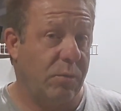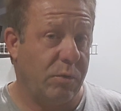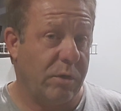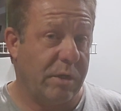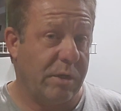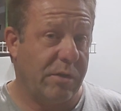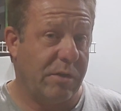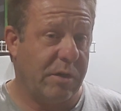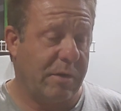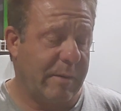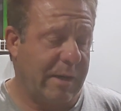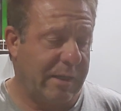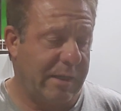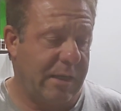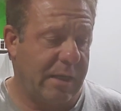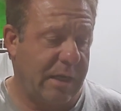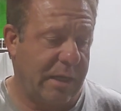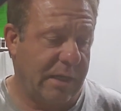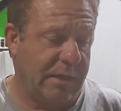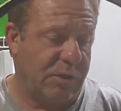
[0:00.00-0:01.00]
We're going to talk about
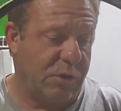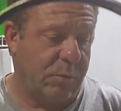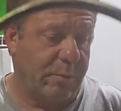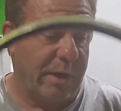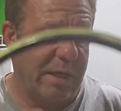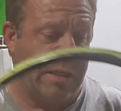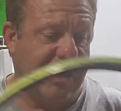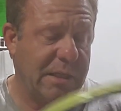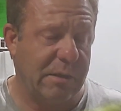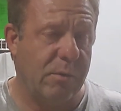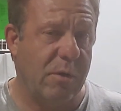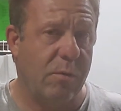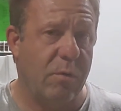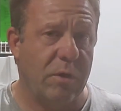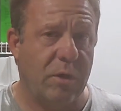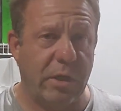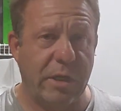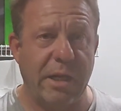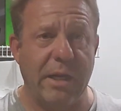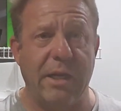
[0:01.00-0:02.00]
that next. So basically what
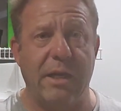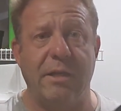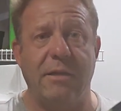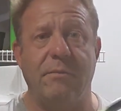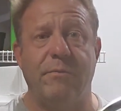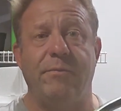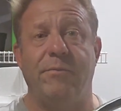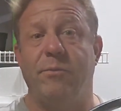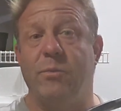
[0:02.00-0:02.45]
we're looking at